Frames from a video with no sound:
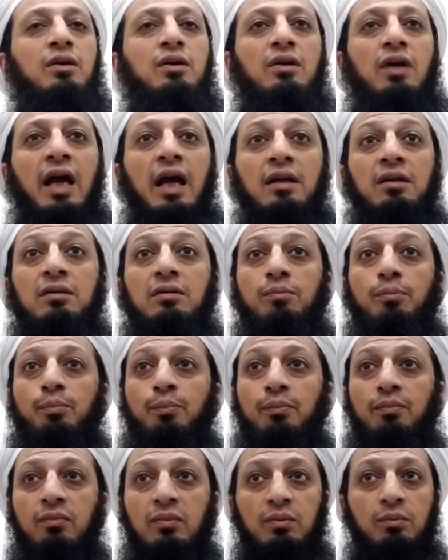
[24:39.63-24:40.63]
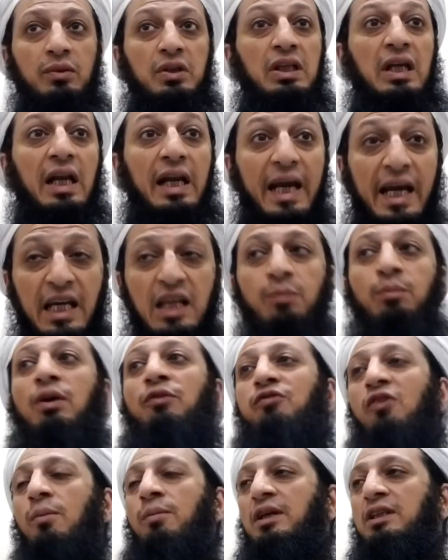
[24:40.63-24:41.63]
and delayed me
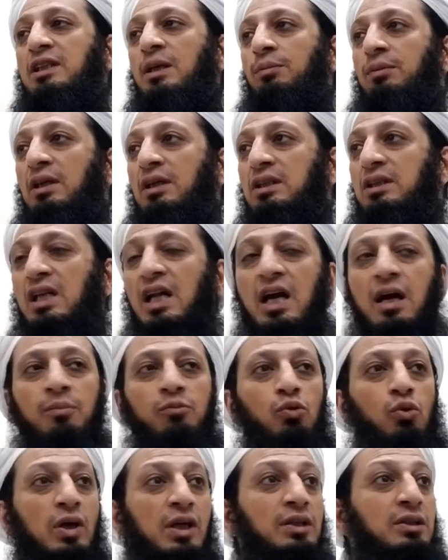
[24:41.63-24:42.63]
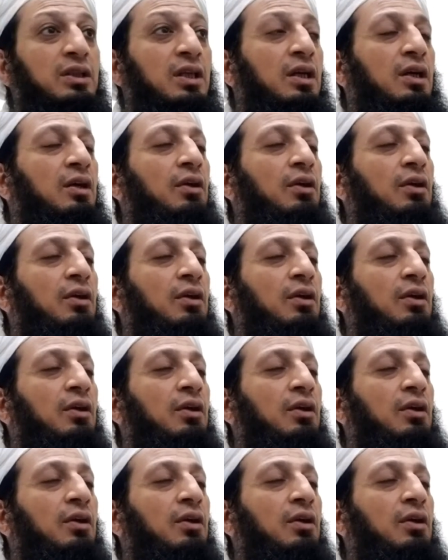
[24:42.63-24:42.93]
from accepting Islam was